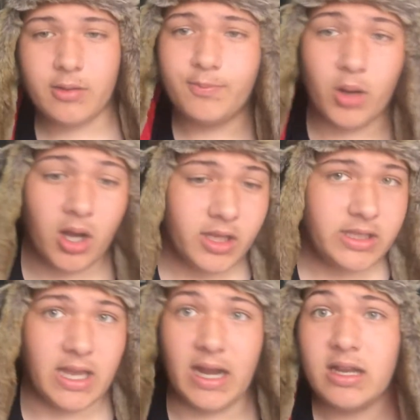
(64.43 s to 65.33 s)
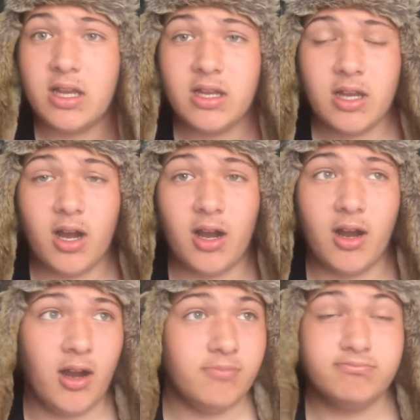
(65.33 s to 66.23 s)
But yeah,
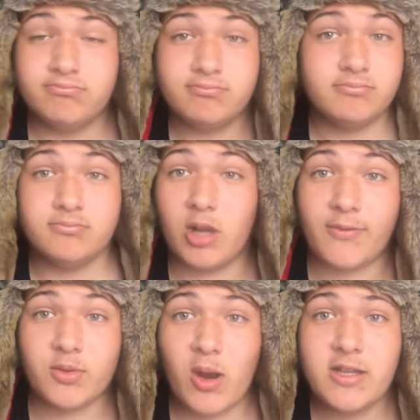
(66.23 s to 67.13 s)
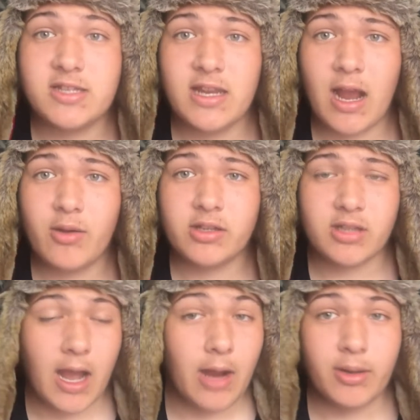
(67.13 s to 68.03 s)
um, we'll have to wait and see how
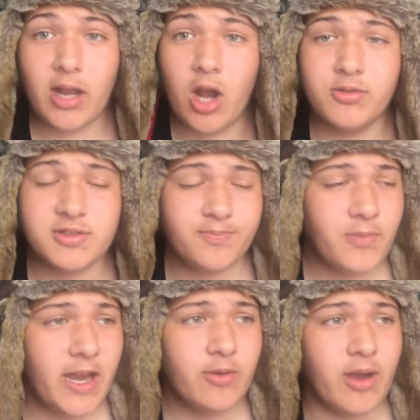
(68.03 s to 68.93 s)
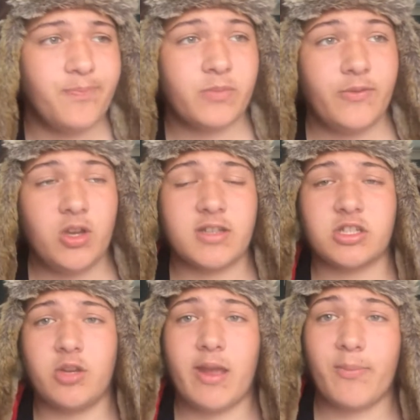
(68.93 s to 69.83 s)
how it goes. Anyway, if you guys are
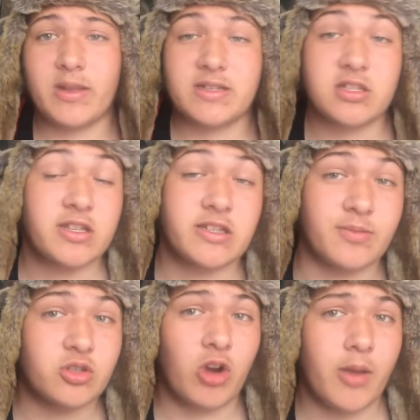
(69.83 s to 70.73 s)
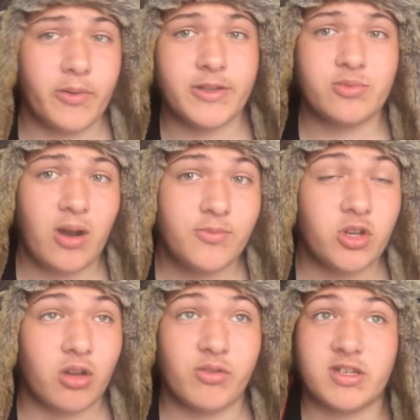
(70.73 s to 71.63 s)
new here, please consider subscribing as well. I'm
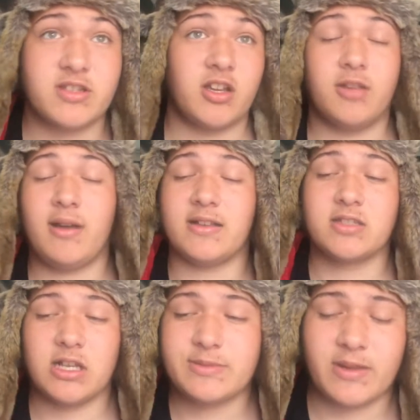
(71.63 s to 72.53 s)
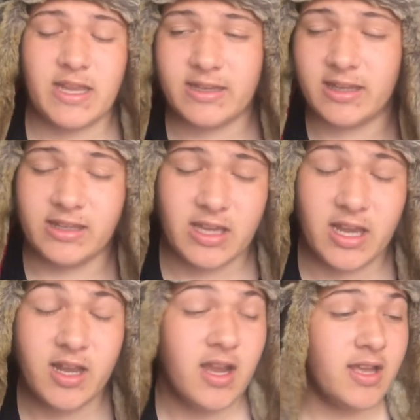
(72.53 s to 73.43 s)
trying to reach a certain amount of subs by the end of the year.
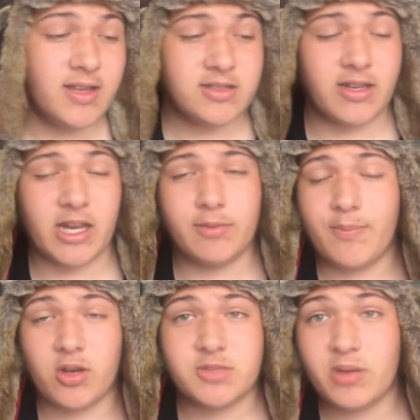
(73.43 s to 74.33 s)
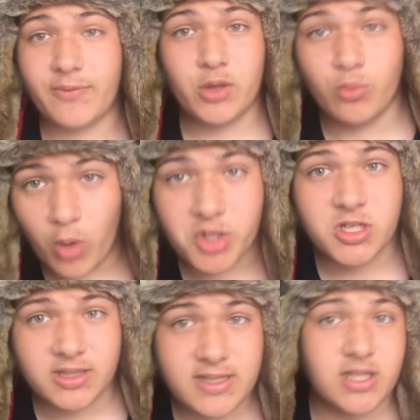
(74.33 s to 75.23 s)
That's only going to be possible if you're
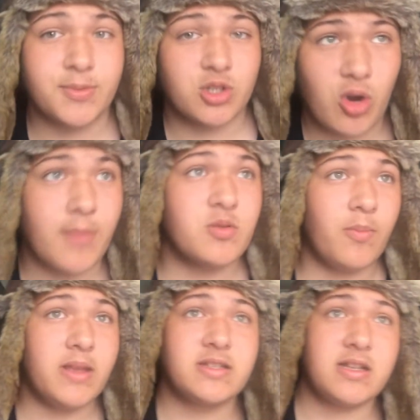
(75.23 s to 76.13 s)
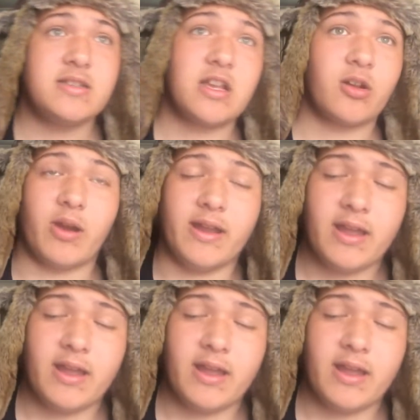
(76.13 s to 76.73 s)
watching this subscribe, so please consider it.